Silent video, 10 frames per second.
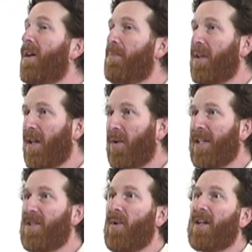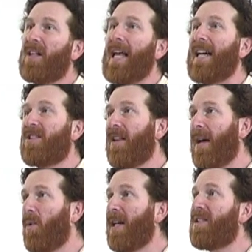put Low-E squared glass on
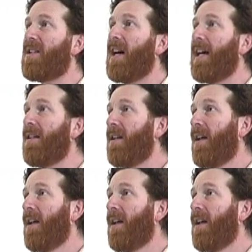that west side,